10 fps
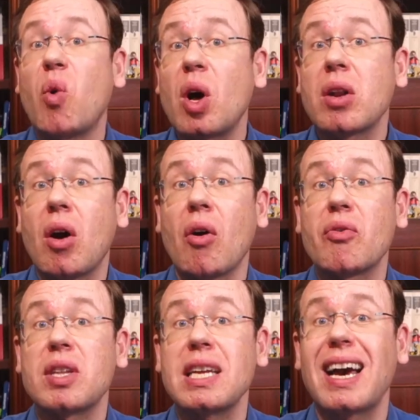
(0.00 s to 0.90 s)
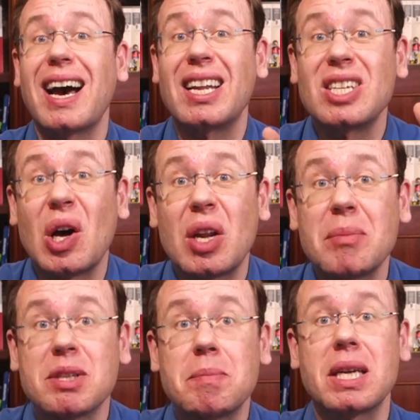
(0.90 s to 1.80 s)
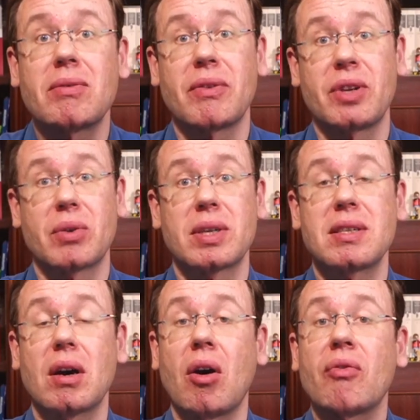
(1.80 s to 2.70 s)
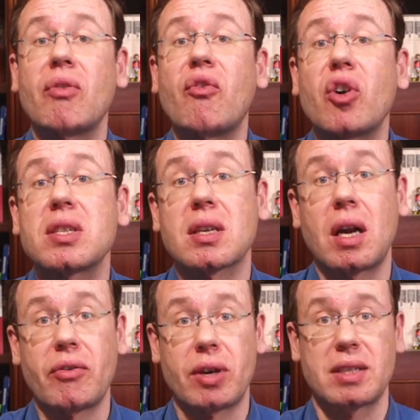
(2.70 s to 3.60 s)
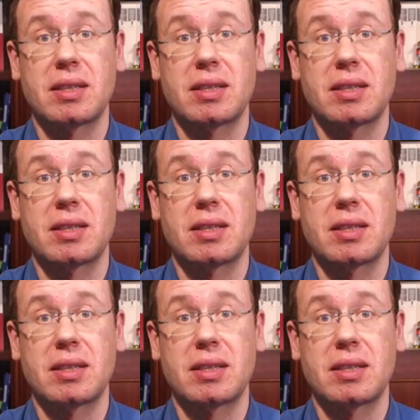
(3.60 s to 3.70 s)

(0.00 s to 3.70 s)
one of the anonymous peer reviewers of the first conference.